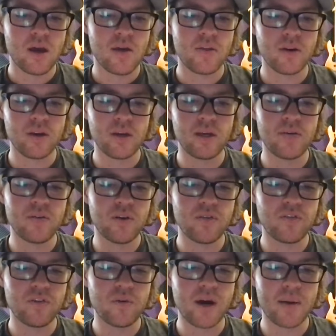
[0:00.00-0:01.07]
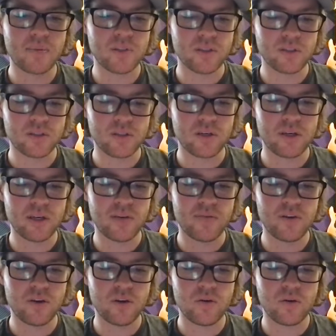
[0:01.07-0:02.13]
And they're going to give you a few options. They're going to
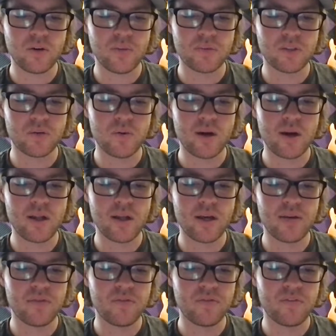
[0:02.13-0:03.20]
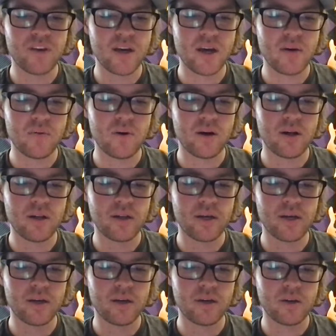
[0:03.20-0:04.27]
give you crypto wallet, fiat
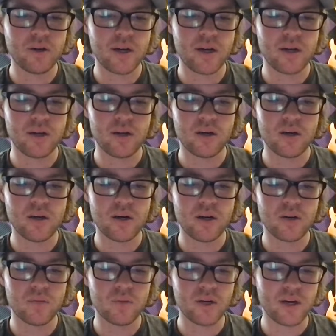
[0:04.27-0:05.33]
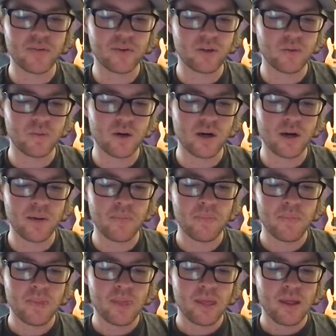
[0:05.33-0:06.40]
wallet, credit card, whatever you want.
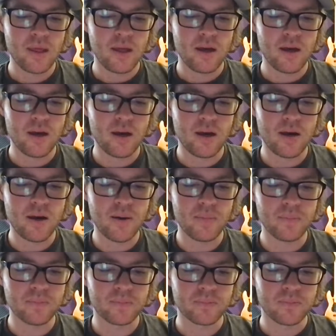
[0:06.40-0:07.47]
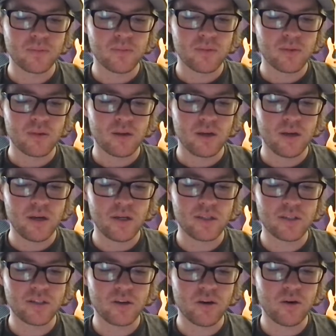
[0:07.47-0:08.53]
And
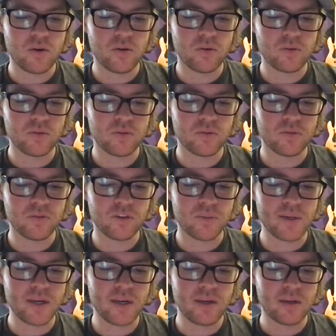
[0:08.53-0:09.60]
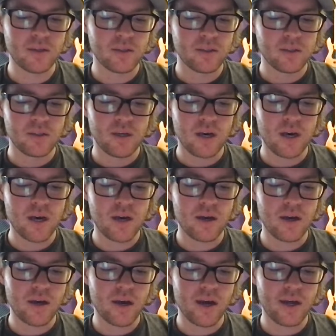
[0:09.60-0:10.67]
so for me, I
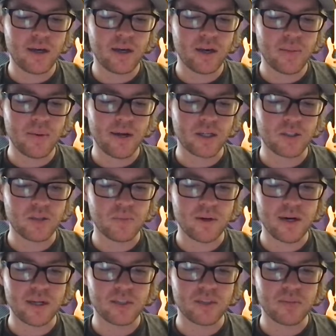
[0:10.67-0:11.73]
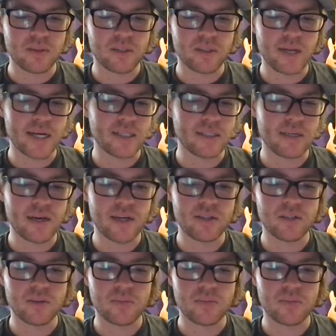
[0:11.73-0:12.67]
ended up actually buying some of these last night.